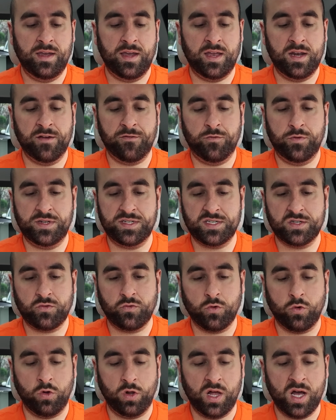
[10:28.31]
And if we
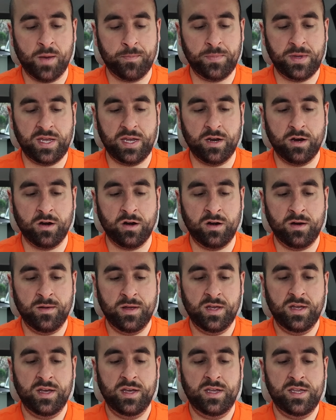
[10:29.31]
scroll up here,
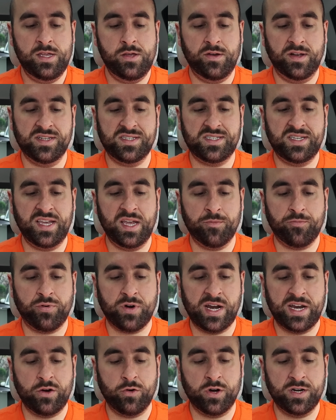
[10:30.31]
you can see it
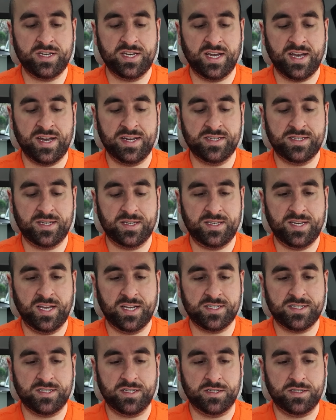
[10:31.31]
prioritized
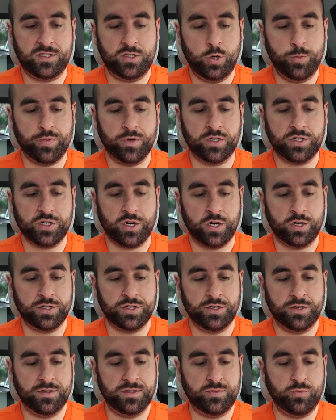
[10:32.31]
Tesla
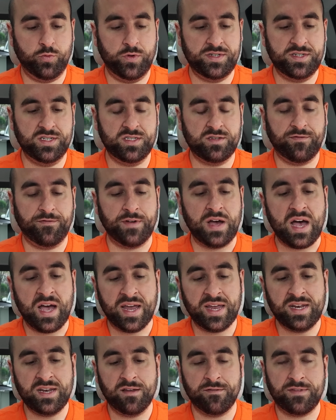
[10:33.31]
superchargers, which is
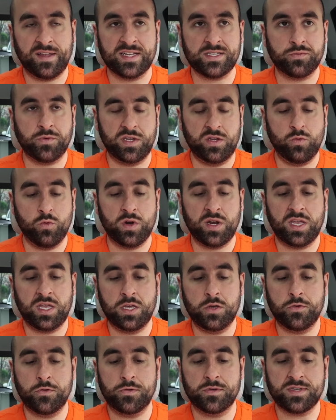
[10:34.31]
fine if that's what you want to
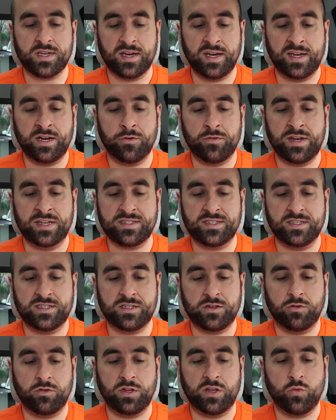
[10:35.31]
use. I don't
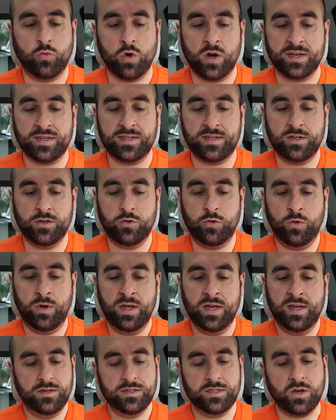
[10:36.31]
necessarily want to.
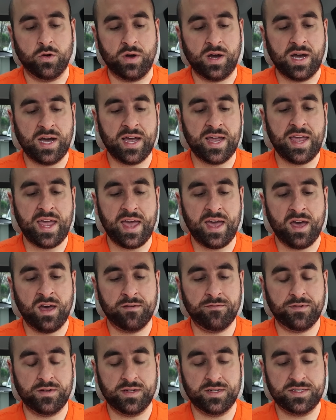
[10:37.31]
So I
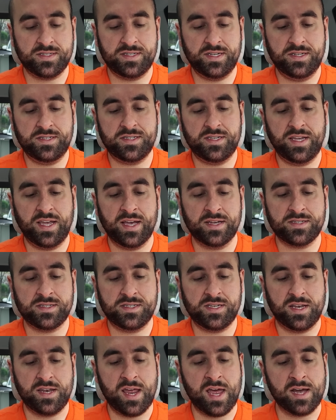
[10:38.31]
have a CCS
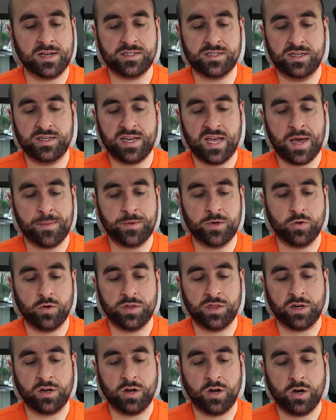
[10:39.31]
to NACS adapter
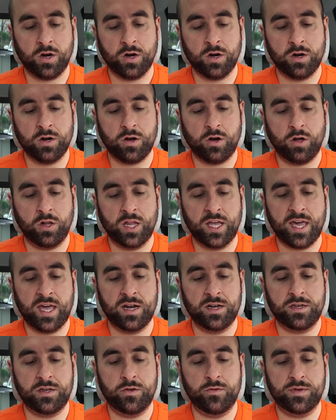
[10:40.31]
in the car. All I
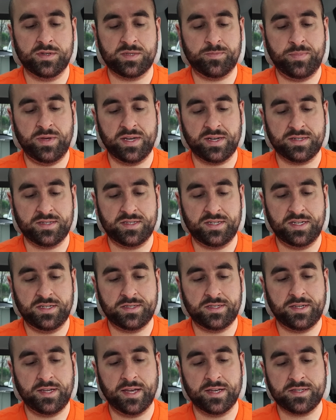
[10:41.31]
got to do is pick
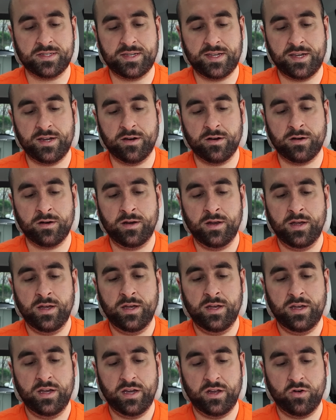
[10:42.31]
CCS here,
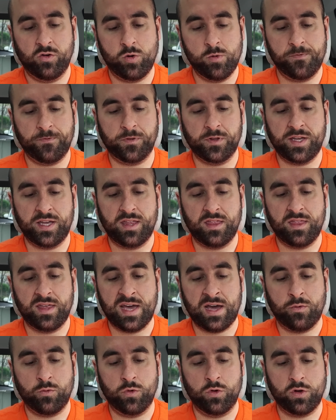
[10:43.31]
and hopefully
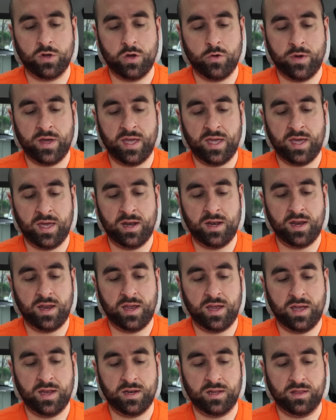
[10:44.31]
that will go ahead
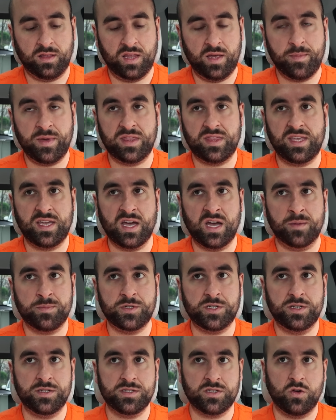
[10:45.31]
and limit the
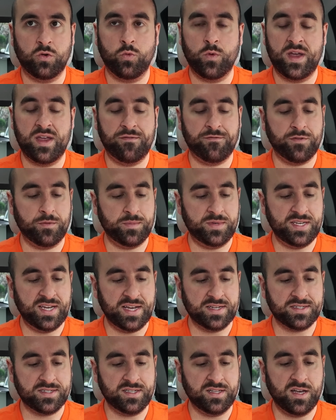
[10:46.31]
options away from
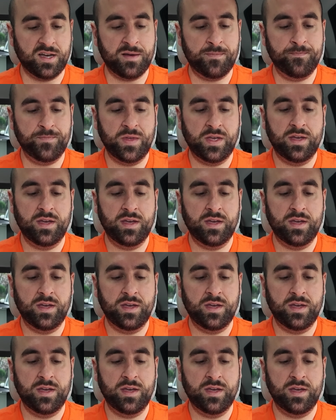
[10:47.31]
Tesla.